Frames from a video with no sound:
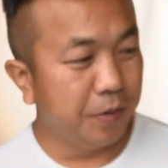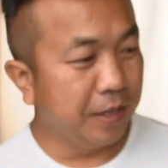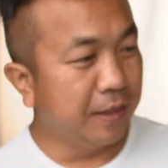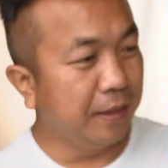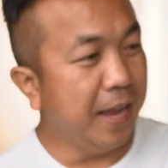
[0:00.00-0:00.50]
you
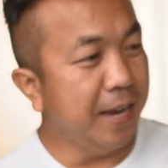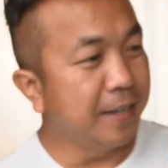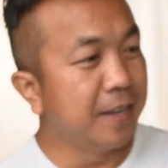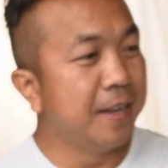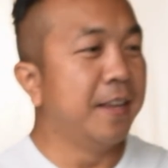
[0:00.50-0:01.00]
get the
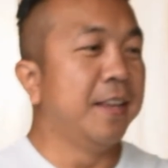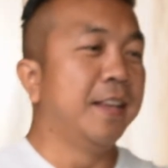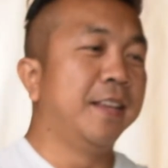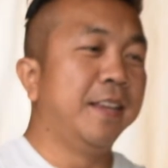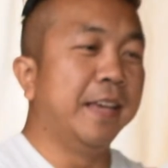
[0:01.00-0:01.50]
light
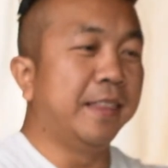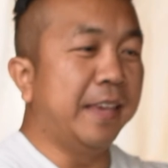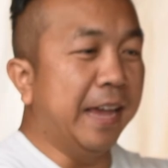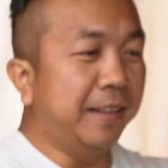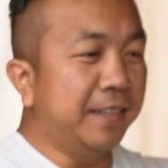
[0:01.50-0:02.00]
you get
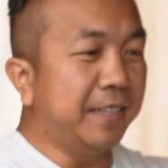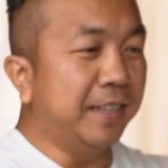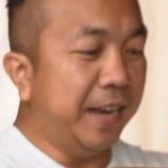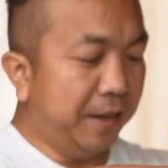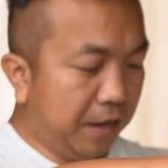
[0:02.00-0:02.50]
the LED
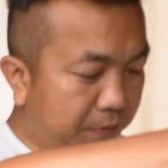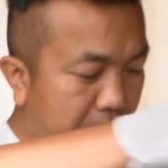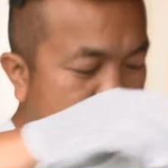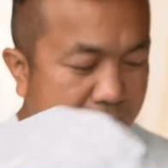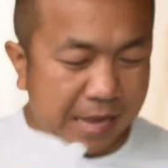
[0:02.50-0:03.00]
light
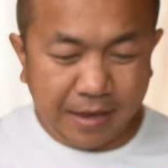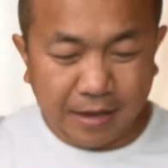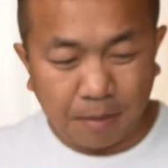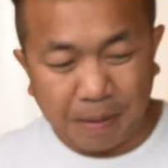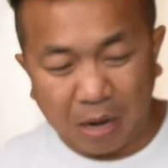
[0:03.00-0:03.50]
cover and you
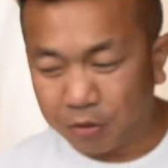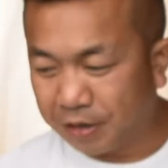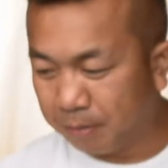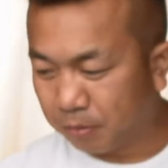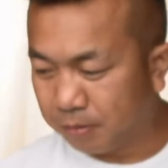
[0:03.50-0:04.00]
get the power
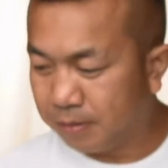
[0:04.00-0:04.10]
cable.